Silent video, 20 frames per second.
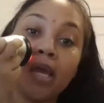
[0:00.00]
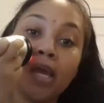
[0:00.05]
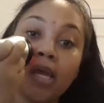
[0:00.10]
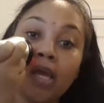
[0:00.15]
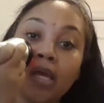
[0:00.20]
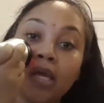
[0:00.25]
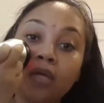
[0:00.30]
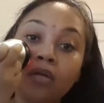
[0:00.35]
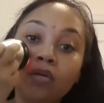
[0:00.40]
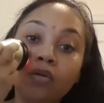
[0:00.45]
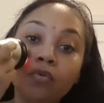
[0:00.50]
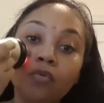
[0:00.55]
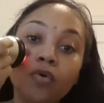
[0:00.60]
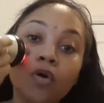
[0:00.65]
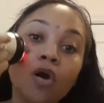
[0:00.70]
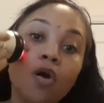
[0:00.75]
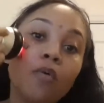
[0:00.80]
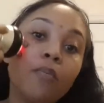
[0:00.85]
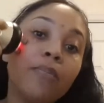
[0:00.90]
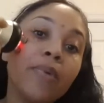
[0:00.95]
and you
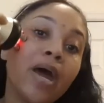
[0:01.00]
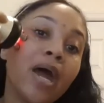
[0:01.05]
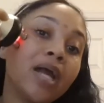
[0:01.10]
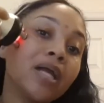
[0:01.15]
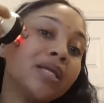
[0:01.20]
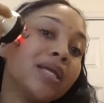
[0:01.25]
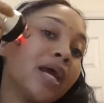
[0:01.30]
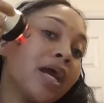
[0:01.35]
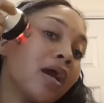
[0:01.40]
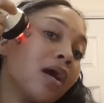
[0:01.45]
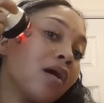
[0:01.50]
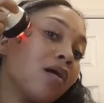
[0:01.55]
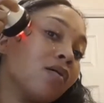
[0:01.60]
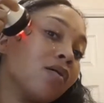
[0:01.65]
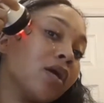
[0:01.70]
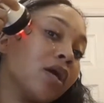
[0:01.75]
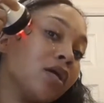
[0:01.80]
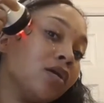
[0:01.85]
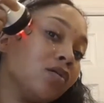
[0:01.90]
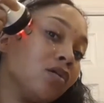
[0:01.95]
go back
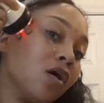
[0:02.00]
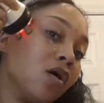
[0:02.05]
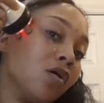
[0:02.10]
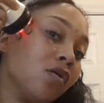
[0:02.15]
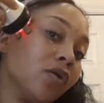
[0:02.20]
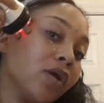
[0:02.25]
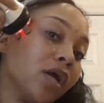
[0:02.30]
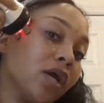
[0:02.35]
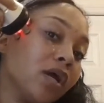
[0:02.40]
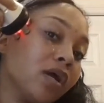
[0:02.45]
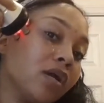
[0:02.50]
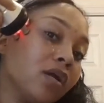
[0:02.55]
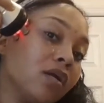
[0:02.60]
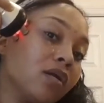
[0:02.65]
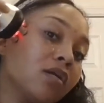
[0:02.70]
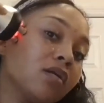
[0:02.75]
down and you hold it.